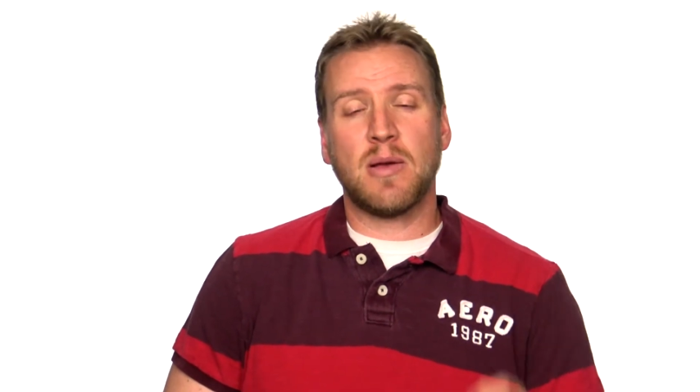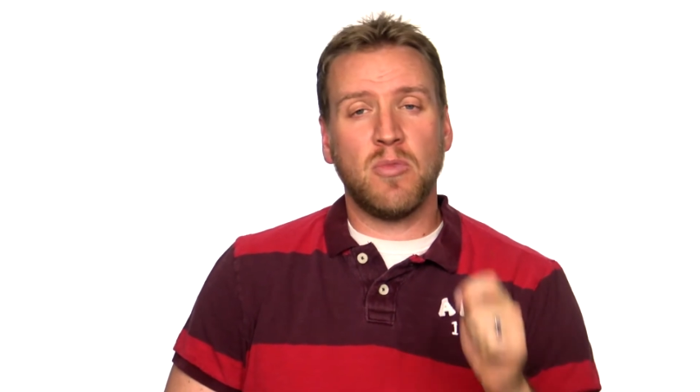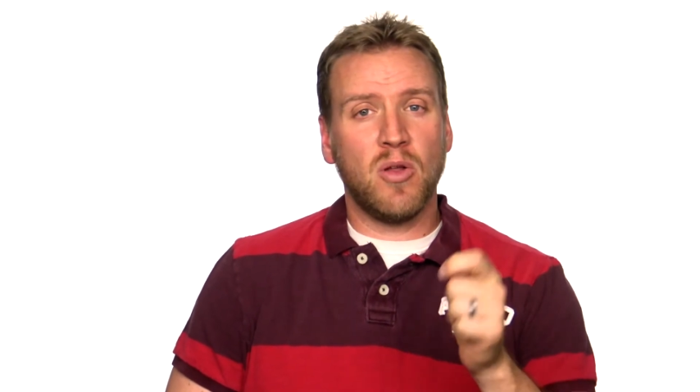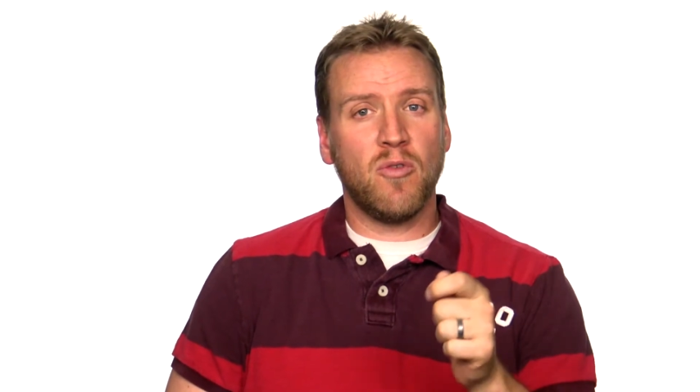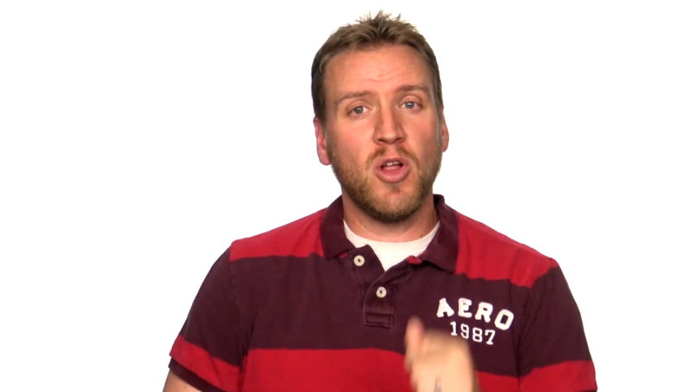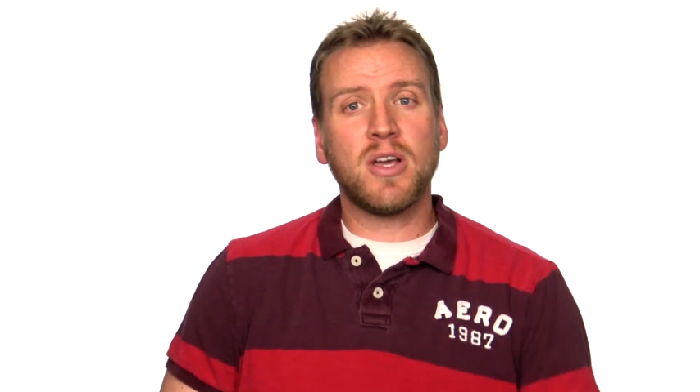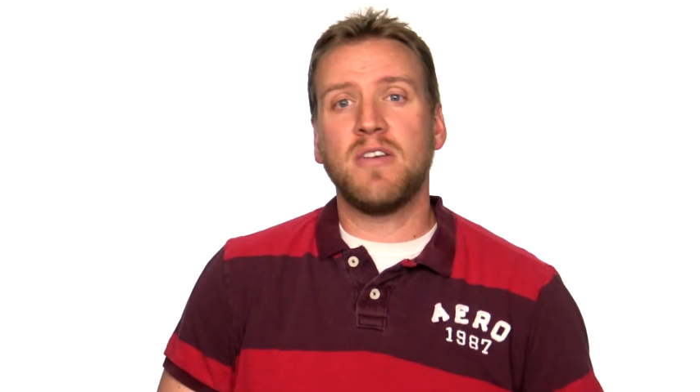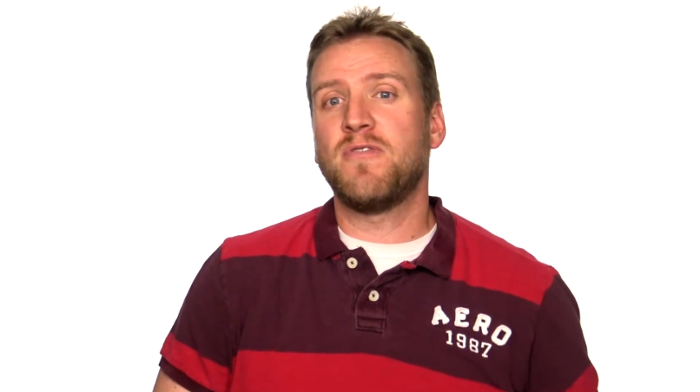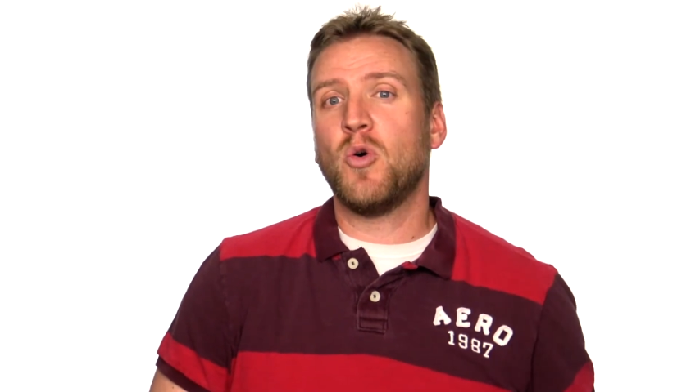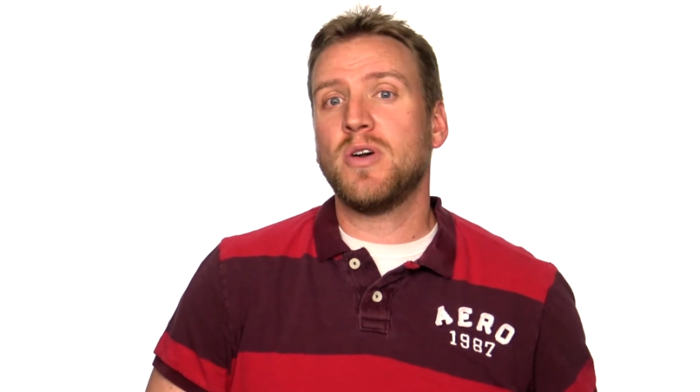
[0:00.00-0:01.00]
I'm
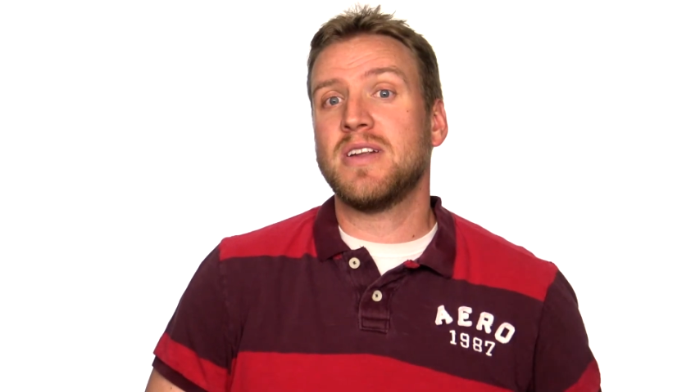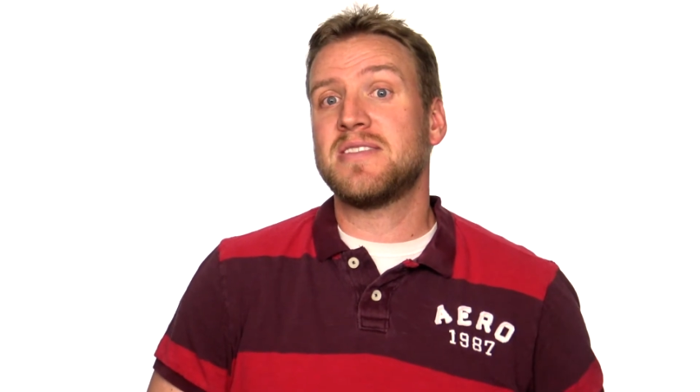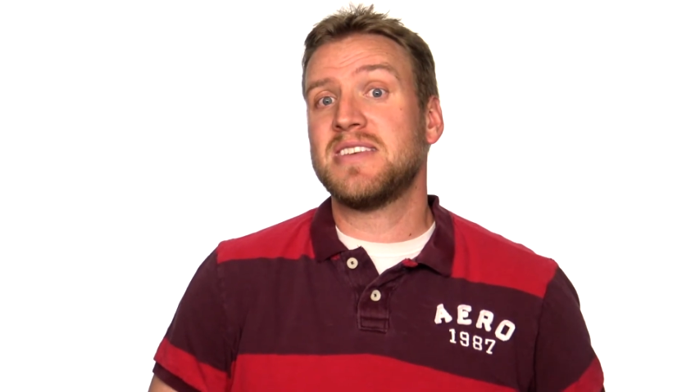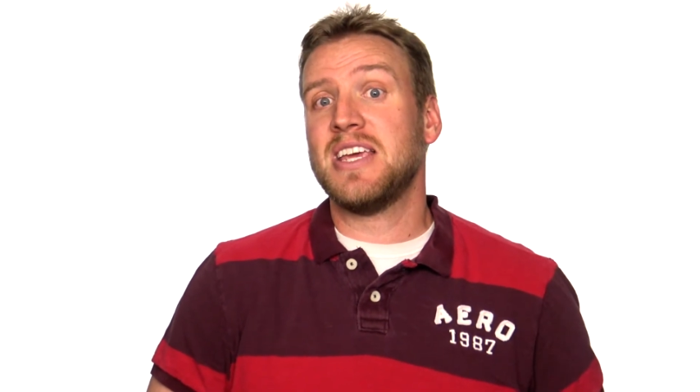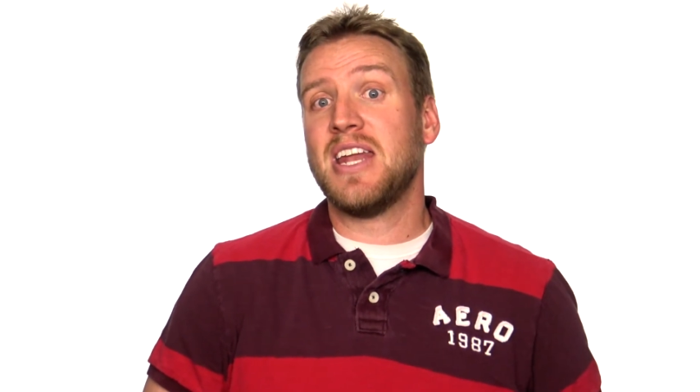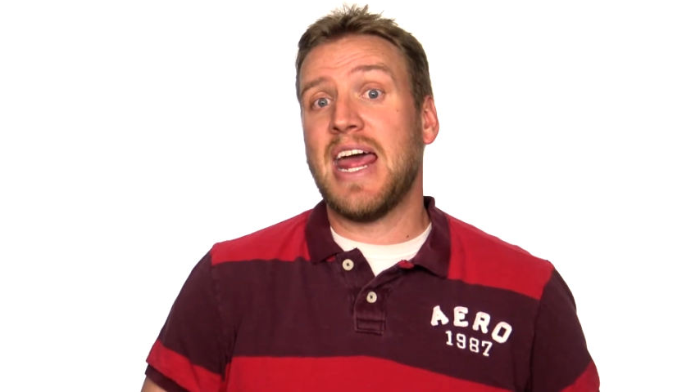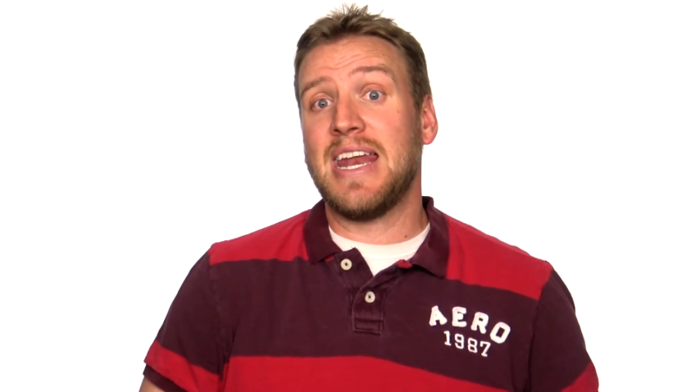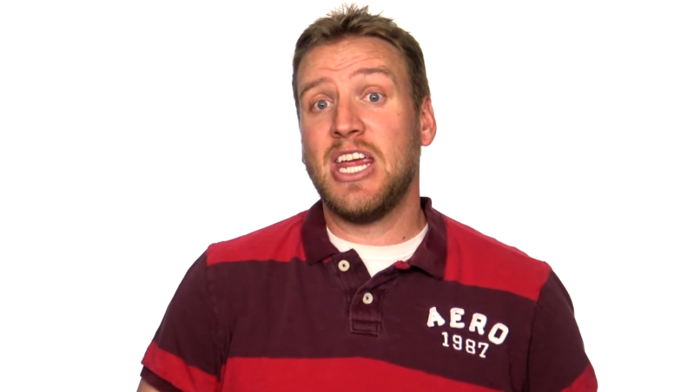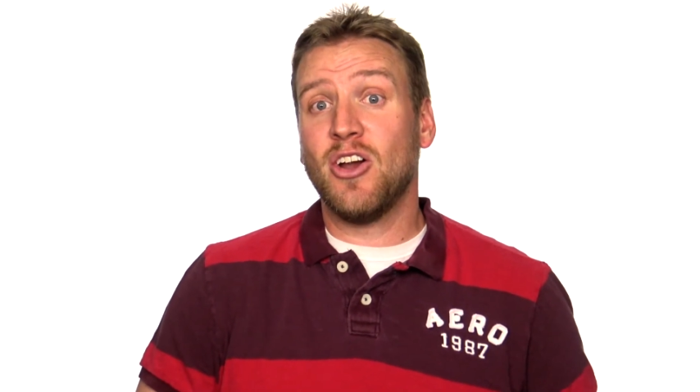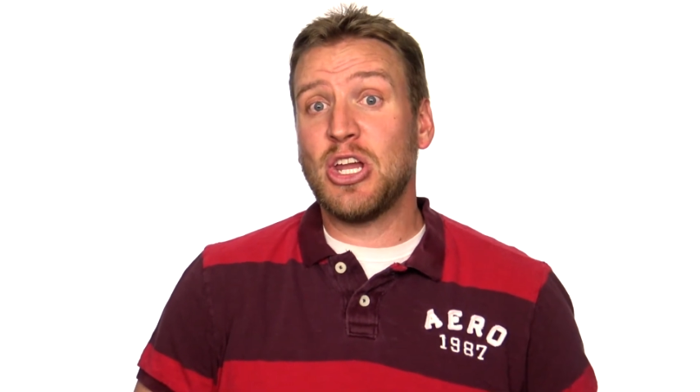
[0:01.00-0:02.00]
looking forward to seeing
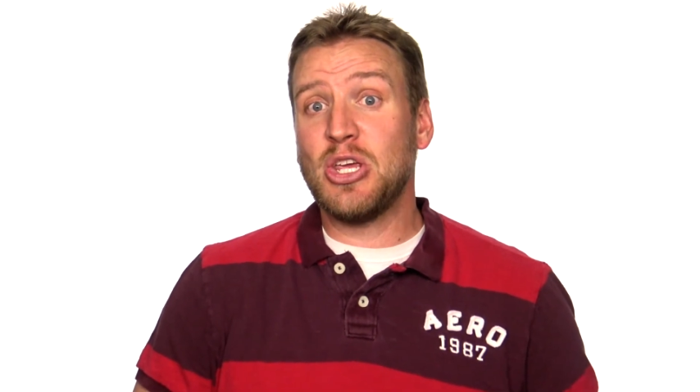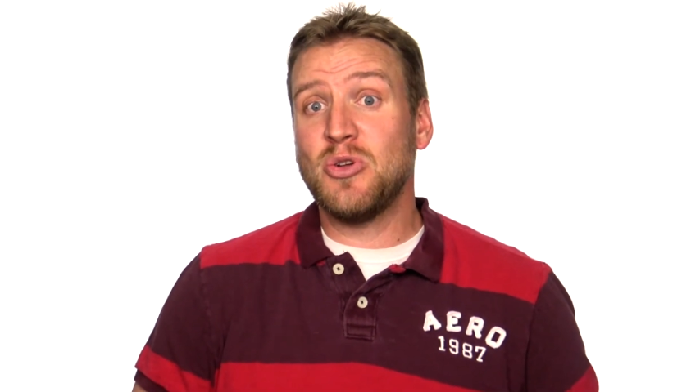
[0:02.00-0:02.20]
and hearing